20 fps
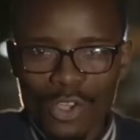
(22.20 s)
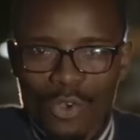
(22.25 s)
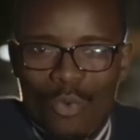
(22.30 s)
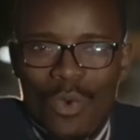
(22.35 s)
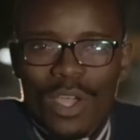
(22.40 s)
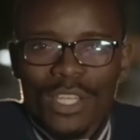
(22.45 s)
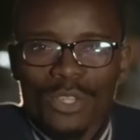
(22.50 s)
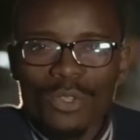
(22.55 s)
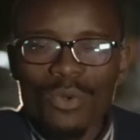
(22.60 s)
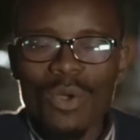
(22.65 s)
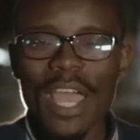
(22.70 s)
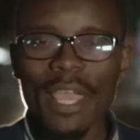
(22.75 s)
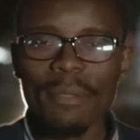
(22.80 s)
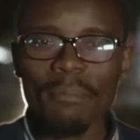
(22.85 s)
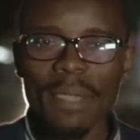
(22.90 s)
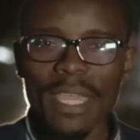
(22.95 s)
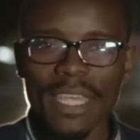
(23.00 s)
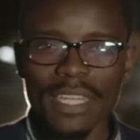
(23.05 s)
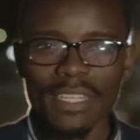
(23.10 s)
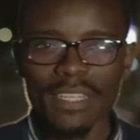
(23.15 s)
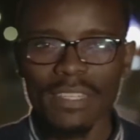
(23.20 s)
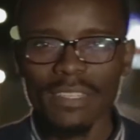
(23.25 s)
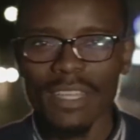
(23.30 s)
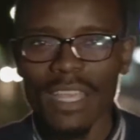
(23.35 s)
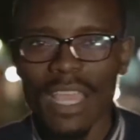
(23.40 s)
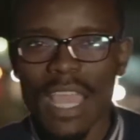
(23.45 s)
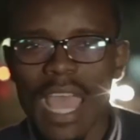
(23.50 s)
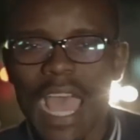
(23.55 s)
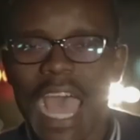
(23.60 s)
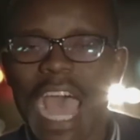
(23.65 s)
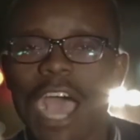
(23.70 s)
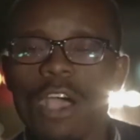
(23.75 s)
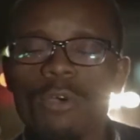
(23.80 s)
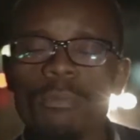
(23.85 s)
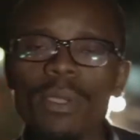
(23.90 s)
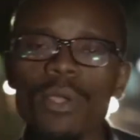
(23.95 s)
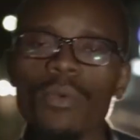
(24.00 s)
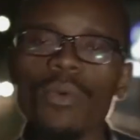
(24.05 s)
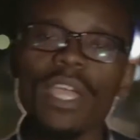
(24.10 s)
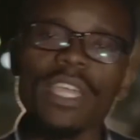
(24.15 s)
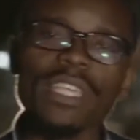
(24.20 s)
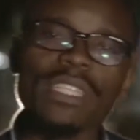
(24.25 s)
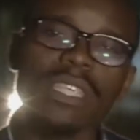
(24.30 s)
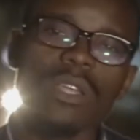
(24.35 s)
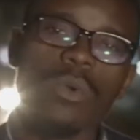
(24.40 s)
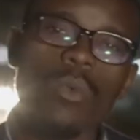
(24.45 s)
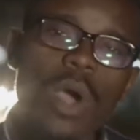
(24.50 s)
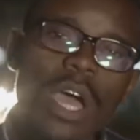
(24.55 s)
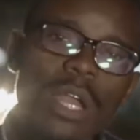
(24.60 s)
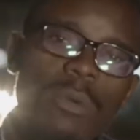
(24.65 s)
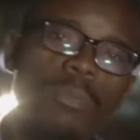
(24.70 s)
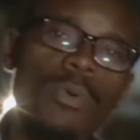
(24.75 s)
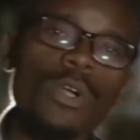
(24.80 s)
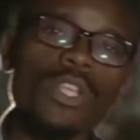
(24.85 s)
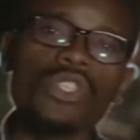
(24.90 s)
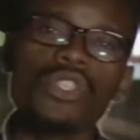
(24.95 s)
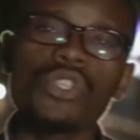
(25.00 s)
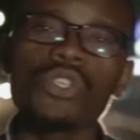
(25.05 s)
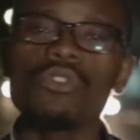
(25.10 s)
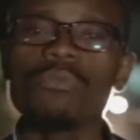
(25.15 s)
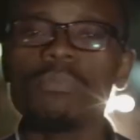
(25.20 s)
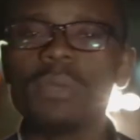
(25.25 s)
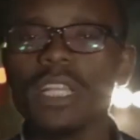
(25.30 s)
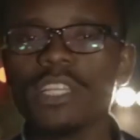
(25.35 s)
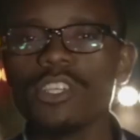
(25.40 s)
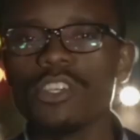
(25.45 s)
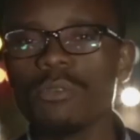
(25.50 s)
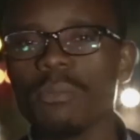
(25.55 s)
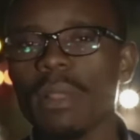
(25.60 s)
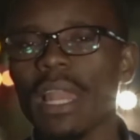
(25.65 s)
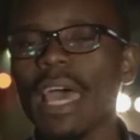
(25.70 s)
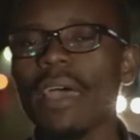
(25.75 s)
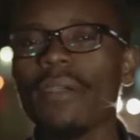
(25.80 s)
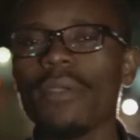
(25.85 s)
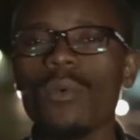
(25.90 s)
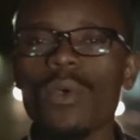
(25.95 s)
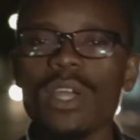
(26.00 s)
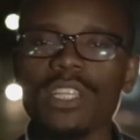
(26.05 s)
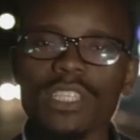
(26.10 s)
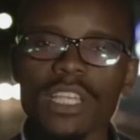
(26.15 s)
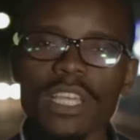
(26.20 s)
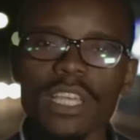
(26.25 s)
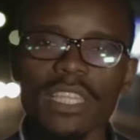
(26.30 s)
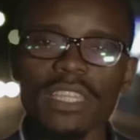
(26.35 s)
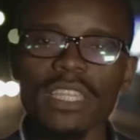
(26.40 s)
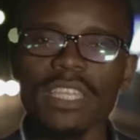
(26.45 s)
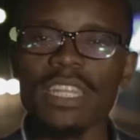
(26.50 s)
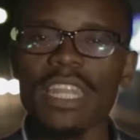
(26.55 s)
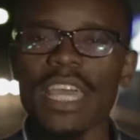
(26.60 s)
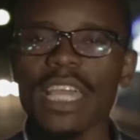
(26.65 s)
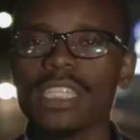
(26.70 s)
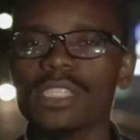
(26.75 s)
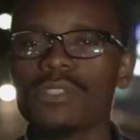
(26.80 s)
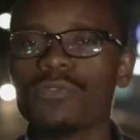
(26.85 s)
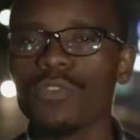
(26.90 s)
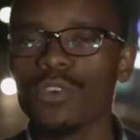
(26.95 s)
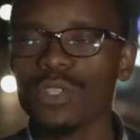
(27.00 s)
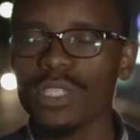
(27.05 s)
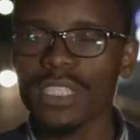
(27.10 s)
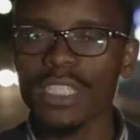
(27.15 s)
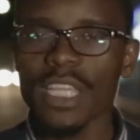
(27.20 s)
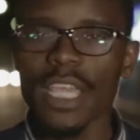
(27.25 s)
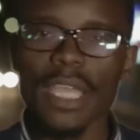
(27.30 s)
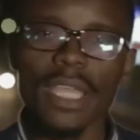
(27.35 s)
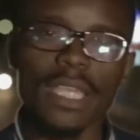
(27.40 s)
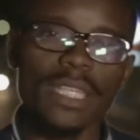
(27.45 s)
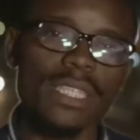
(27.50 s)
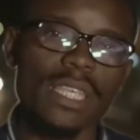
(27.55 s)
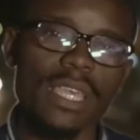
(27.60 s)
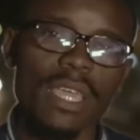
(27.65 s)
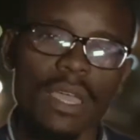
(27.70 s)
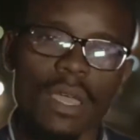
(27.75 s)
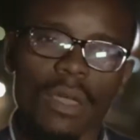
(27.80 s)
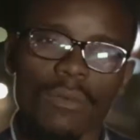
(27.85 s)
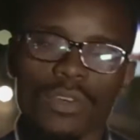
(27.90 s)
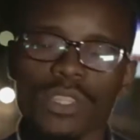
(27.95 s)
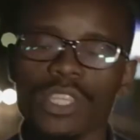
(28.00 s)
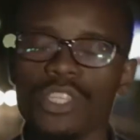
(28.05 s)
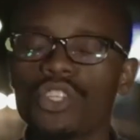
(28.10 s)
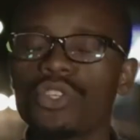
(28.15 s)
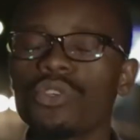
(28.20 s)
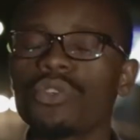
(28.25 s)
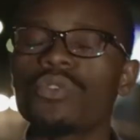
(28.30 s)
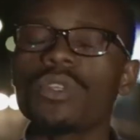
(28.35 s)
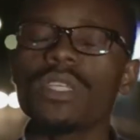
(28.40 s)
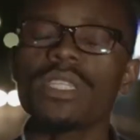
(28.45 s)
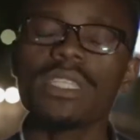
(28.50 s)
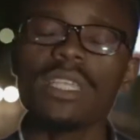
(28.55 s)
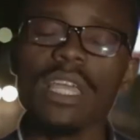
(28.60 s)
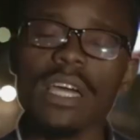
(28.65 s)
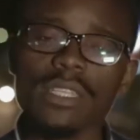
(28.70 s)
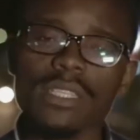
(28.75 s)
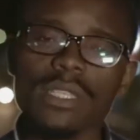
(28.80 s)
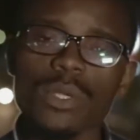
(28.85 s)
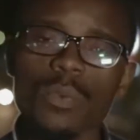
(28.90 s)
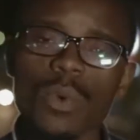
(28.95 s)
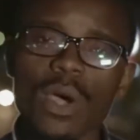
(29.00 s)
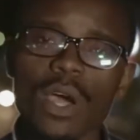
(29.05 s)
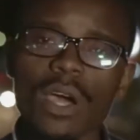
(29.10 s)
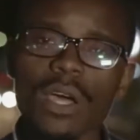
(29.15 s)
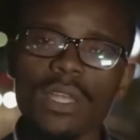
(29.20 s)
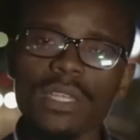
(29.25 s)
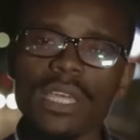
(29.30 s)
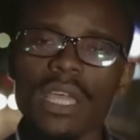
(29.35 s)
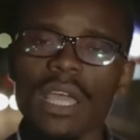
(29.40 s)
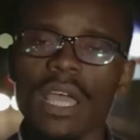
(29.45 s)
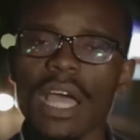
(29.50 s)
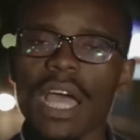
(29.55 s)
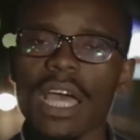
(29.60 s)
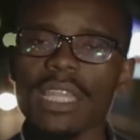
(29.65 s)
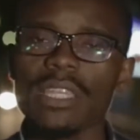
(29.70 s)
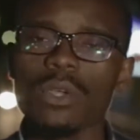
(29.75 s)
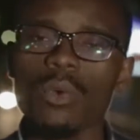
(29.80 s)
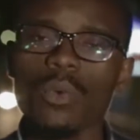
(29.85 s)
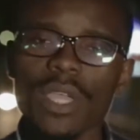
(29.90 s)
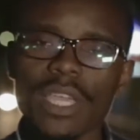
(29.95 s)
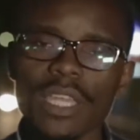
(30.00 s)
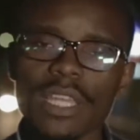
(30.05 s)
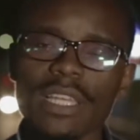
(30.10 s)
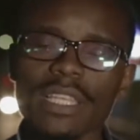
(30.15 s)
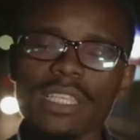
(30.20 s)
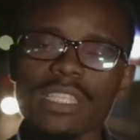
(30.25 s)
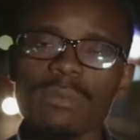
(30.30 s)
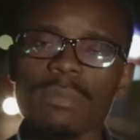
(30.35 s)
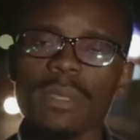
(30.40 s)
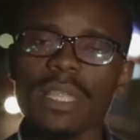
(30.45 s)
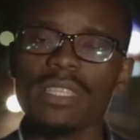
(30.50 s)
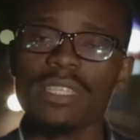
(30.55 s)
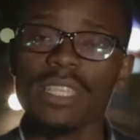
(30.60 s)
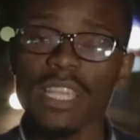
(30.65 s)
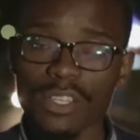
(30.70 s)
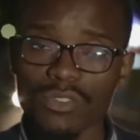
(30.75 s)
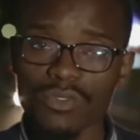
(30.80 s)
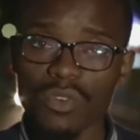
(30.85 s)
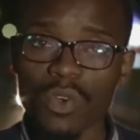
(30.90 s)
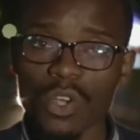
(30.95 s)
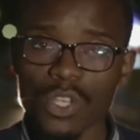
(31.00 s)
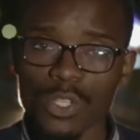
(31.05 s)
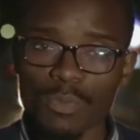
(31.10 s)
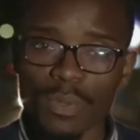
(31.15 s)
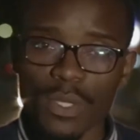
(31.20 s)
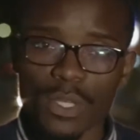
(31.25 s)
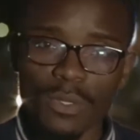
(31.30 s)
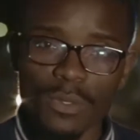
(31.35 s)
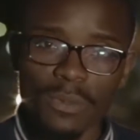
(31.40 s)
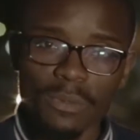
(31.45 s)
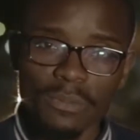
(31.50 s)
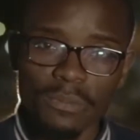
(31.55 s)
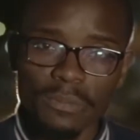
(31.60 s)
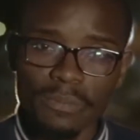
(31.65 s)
What do I mean? I'll be raising 1.2 million Malawi Kwacha in the next 40 days for the Children's Cancer Ward at the Queen Elizabeth Central Hospital.